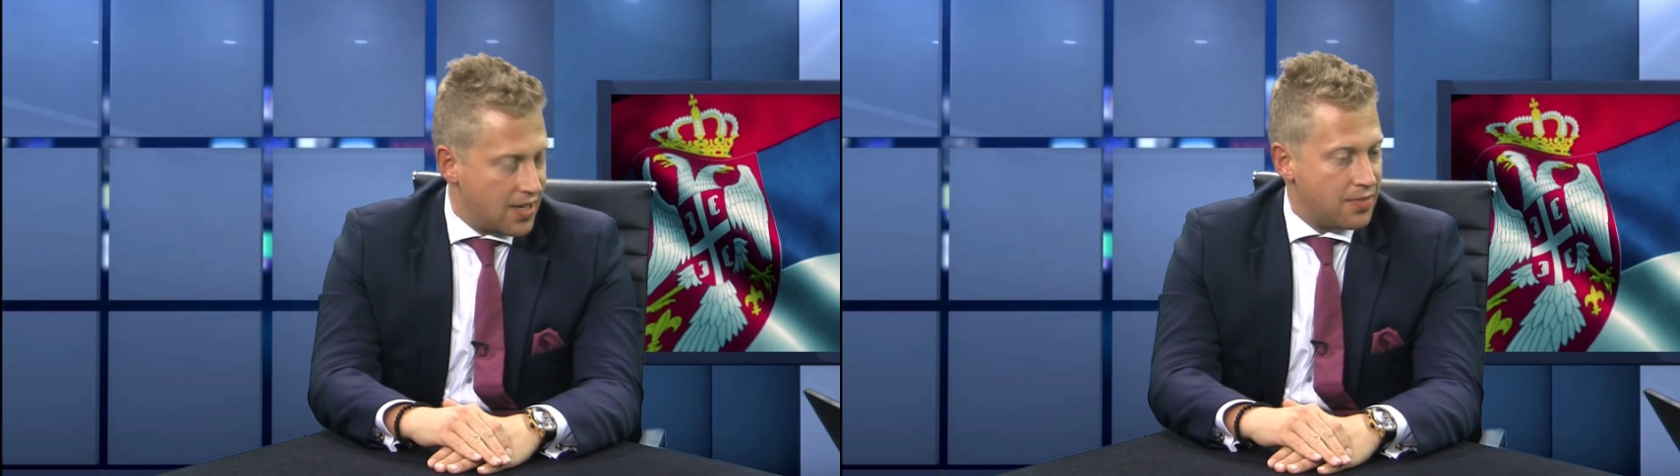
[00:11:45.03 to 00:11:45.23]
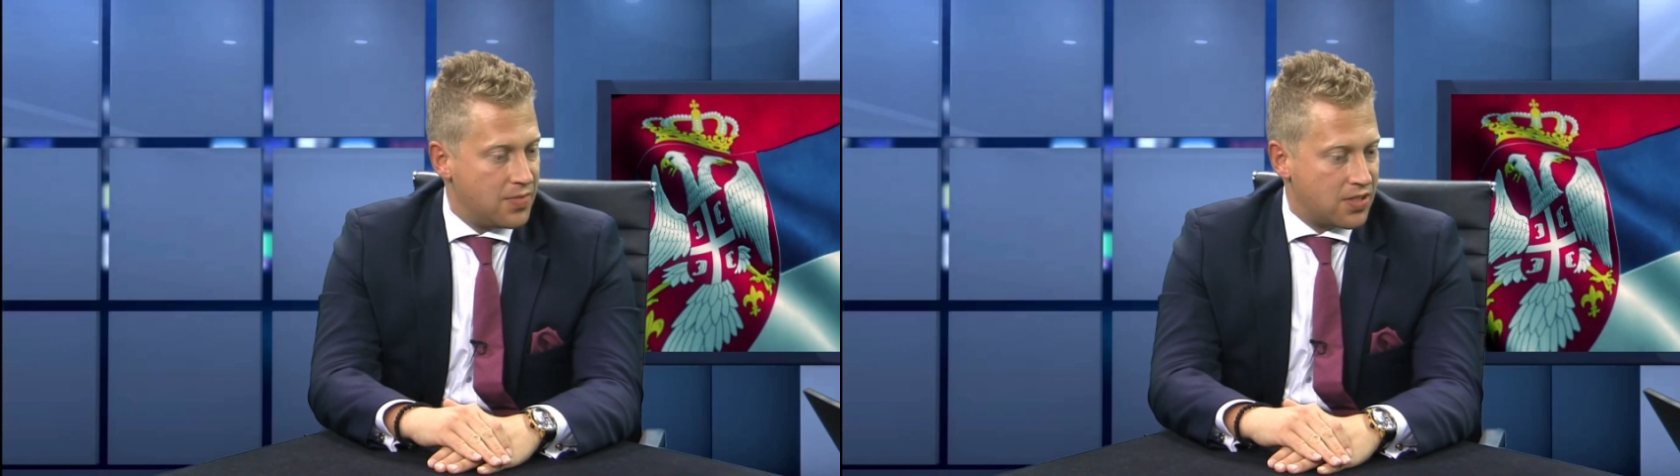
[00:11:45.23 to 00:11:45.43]

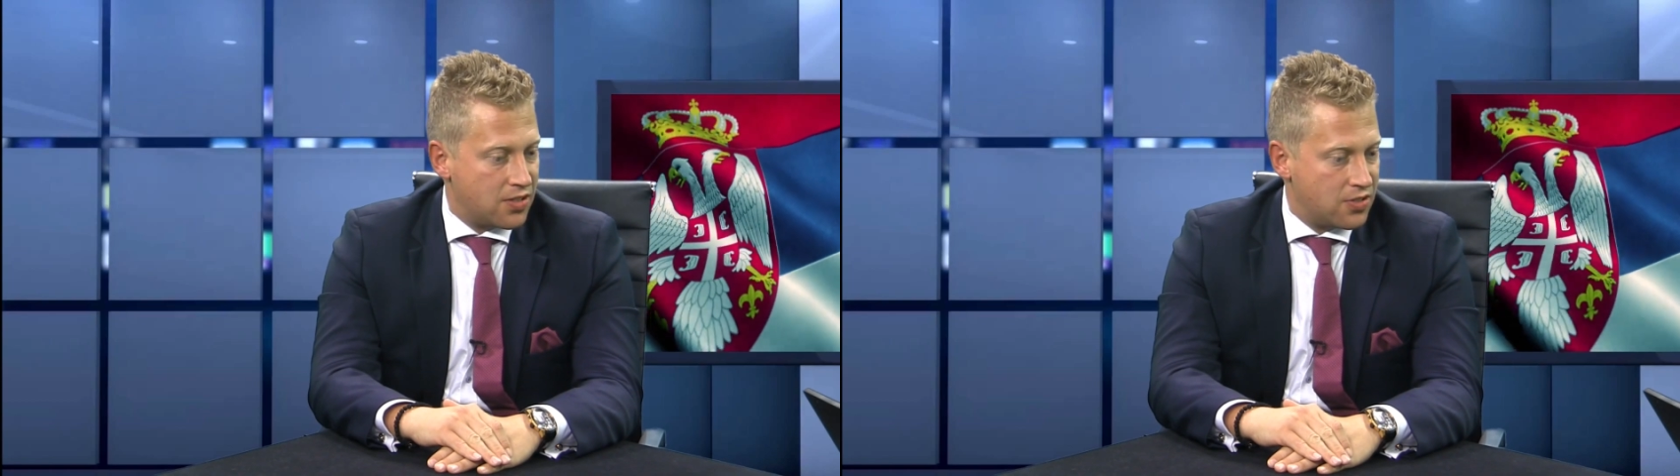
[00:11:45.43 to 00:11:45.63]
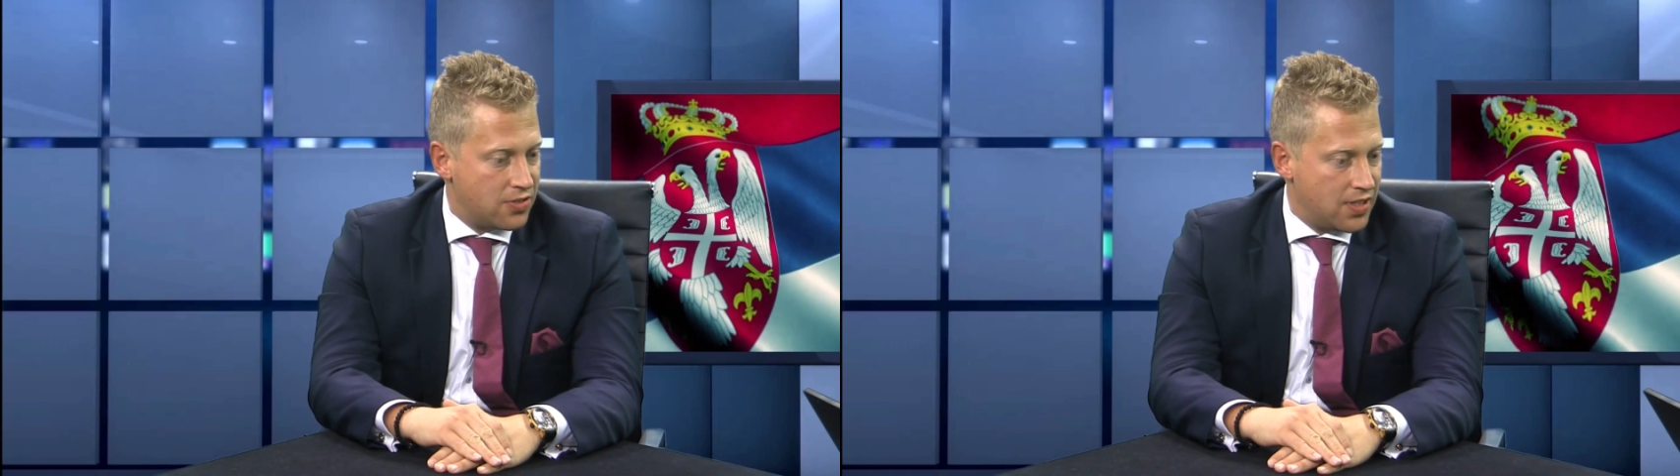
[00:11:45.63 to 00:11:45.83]
Mr.
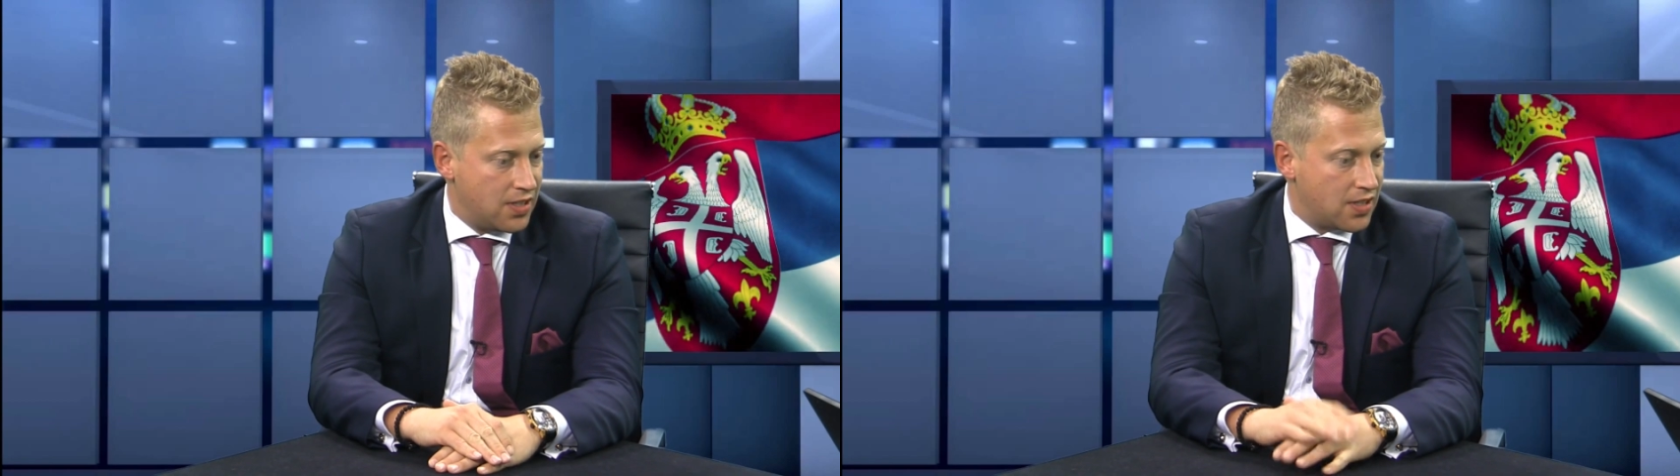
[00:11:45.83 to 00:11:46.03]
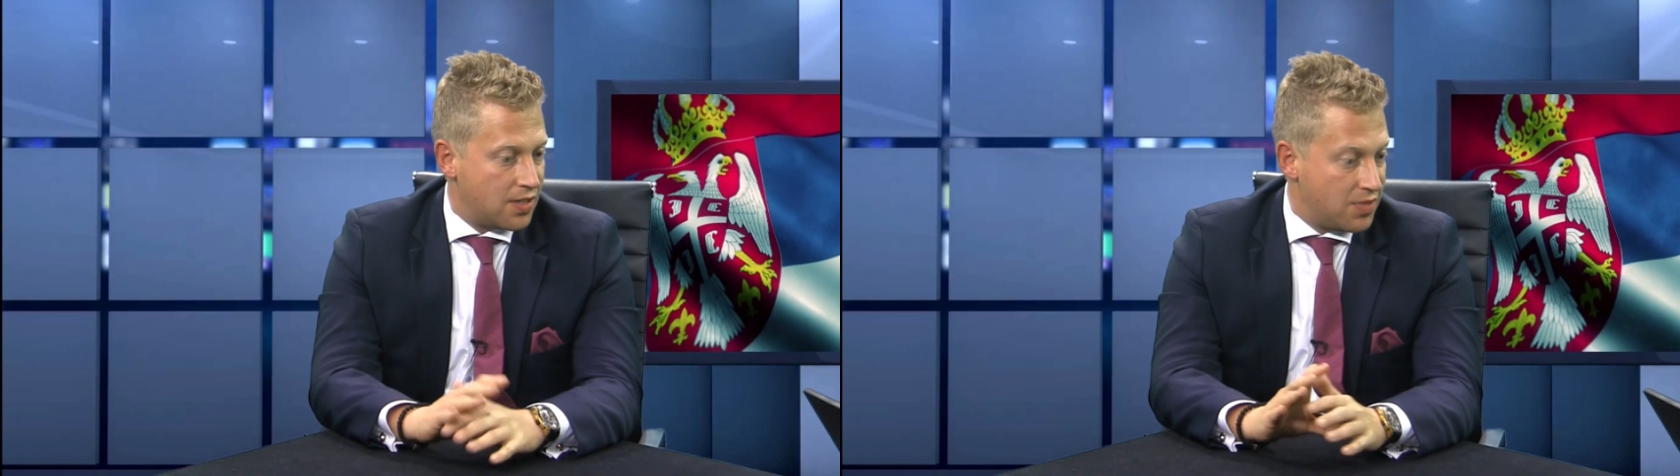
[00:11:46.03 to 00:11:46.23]

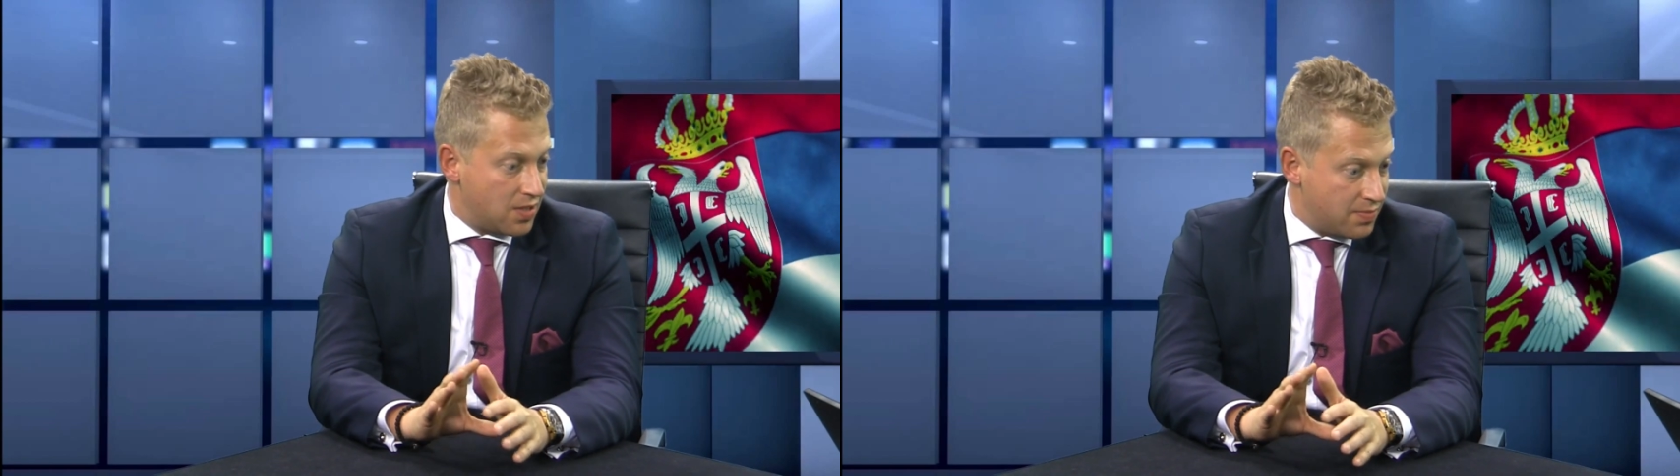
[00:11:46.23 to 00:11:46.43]
Dorin gave me the